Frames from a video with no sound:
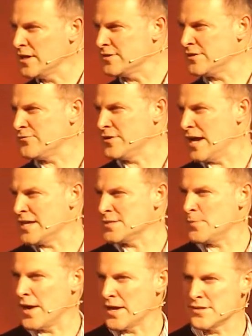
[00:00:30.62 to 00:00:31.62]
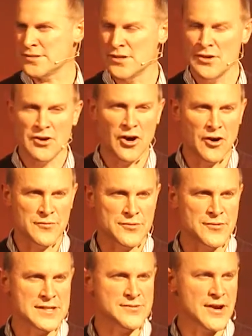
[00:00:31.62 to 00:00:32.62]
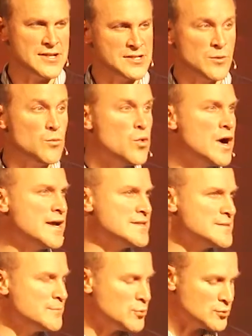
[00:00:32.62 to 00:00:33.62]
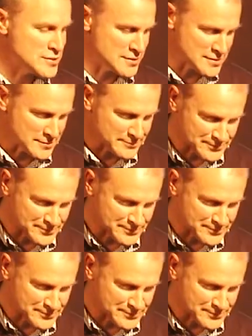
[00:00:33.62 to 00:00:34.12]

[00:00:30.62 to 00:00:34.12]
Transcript: at different aspects of the resurrection and why it's important.